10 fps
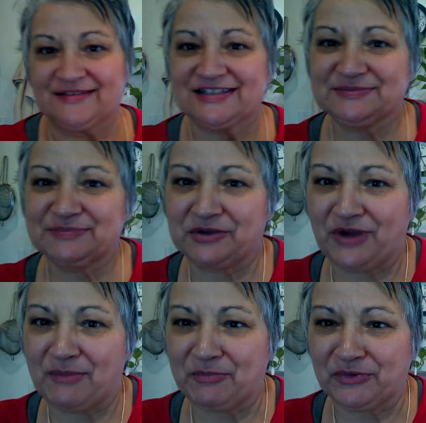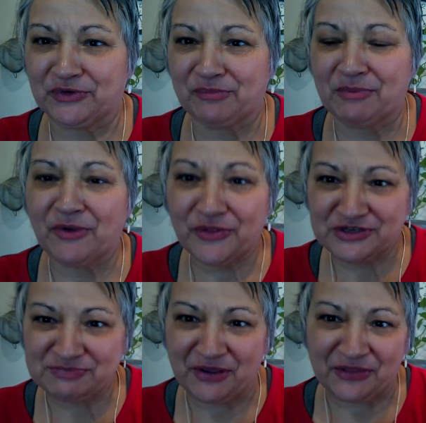this is my grandma Myrtle, my
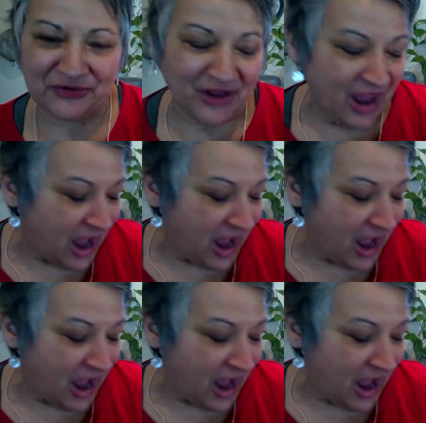mother's mother.